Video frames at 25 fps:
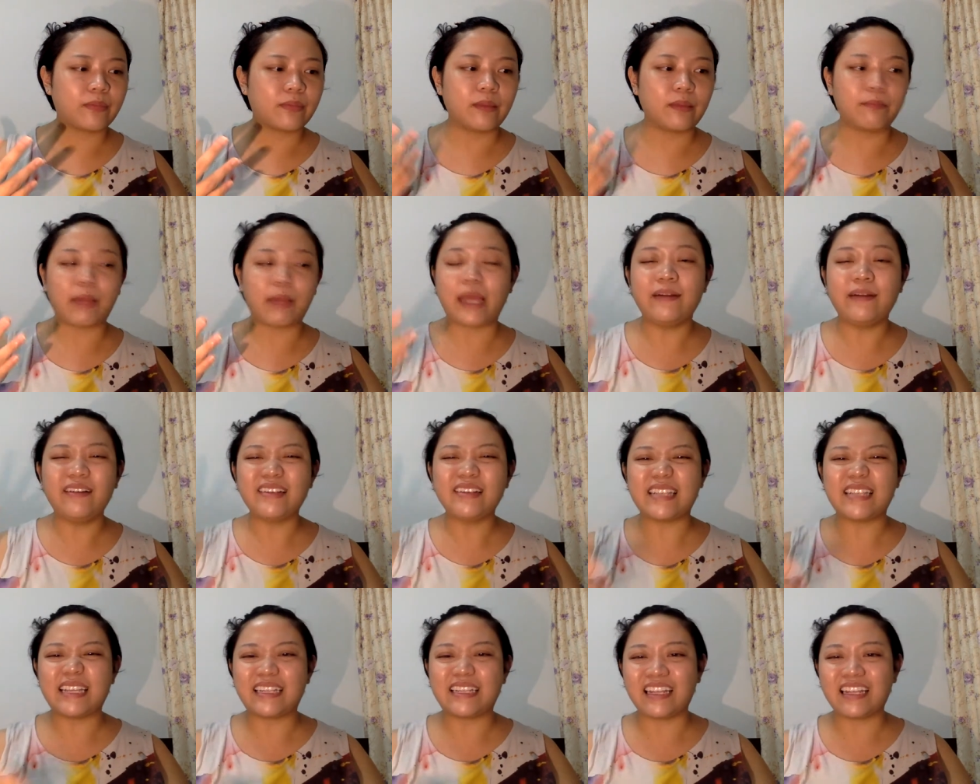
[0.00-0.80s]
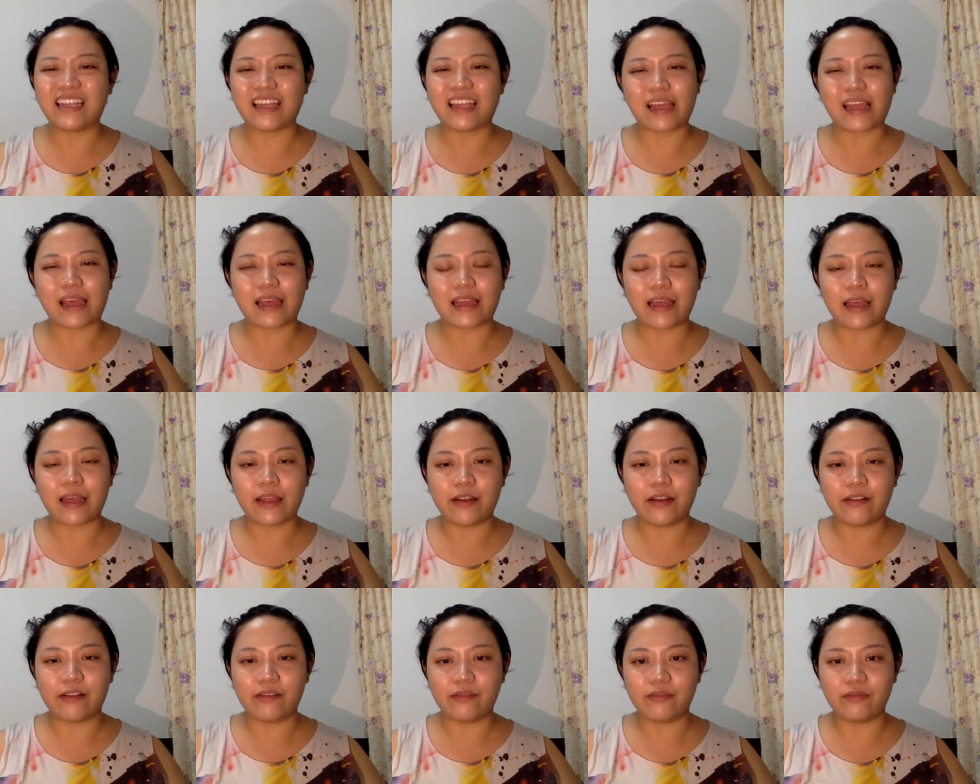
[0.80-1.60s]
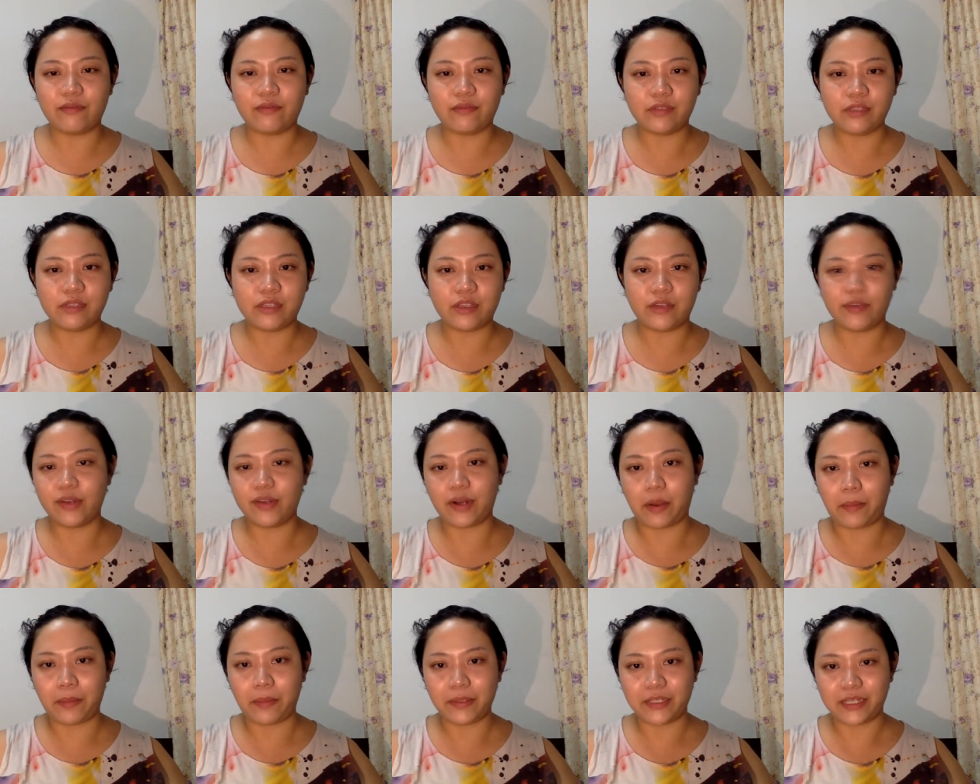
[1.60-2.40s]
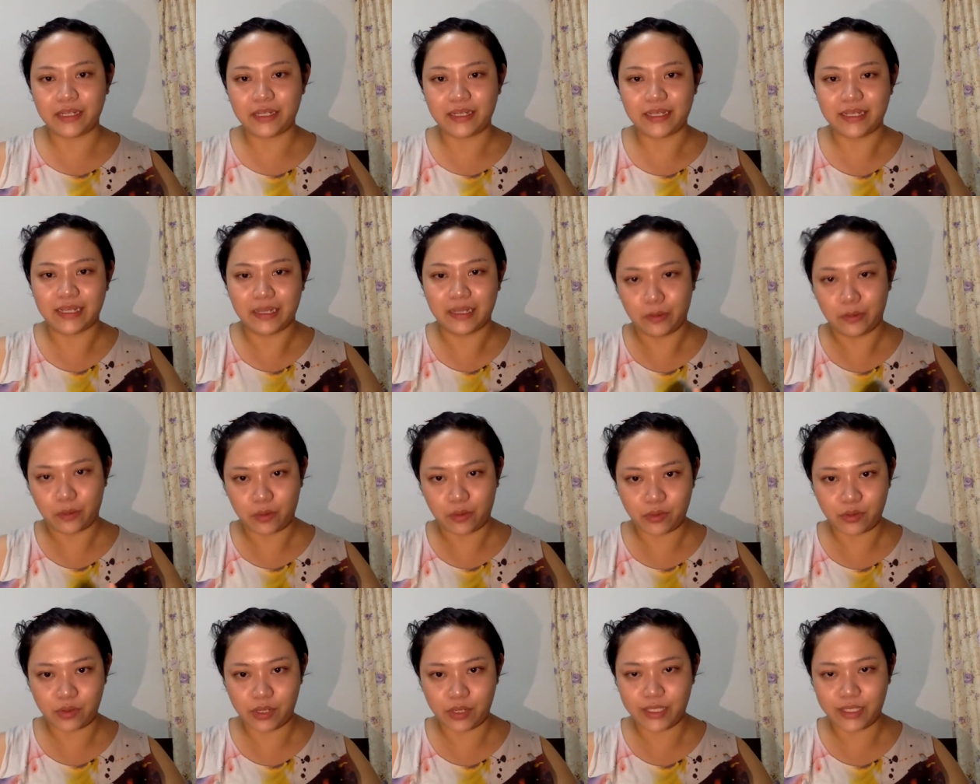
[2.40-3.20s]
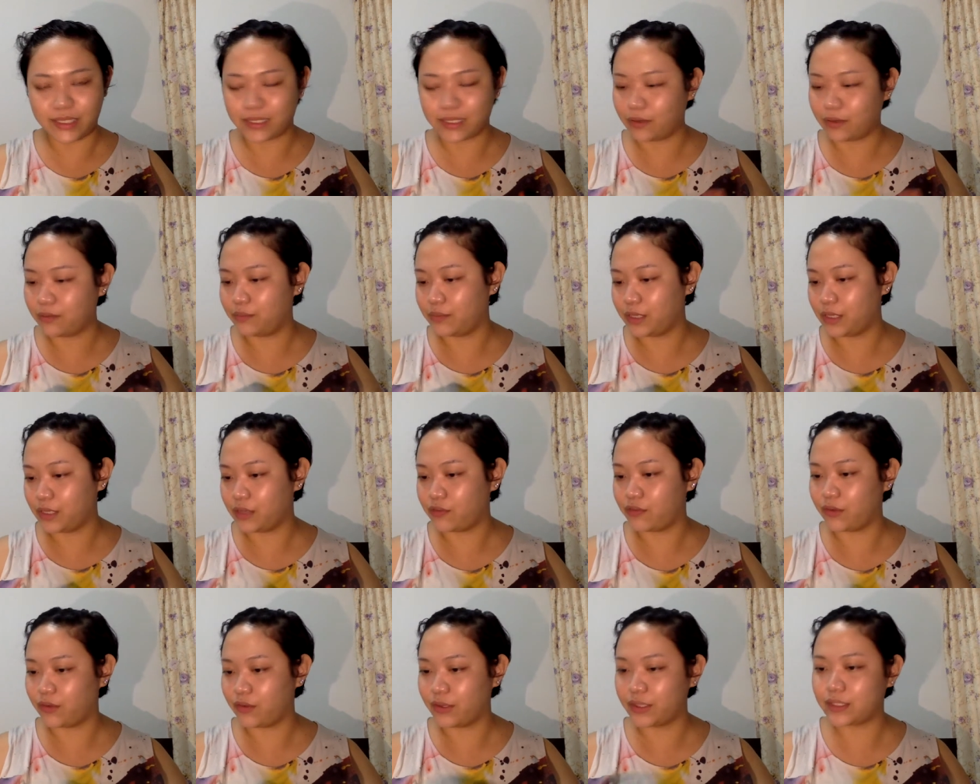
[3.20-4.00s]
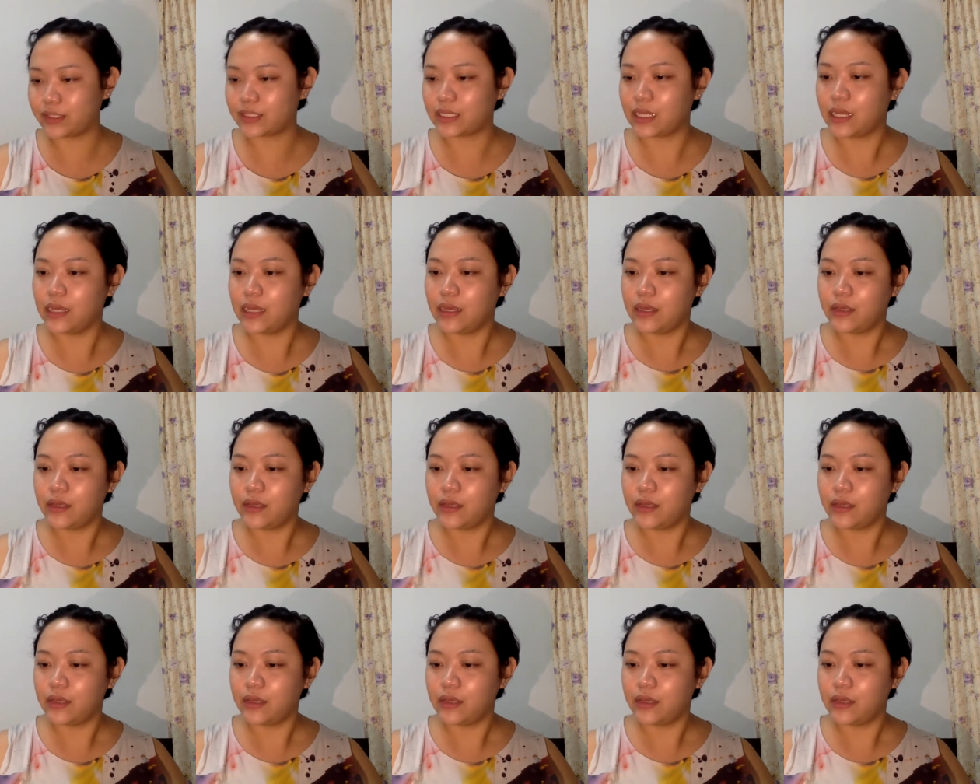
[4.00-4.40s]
by not setting it, I kind of give it opportunity to crease on me first.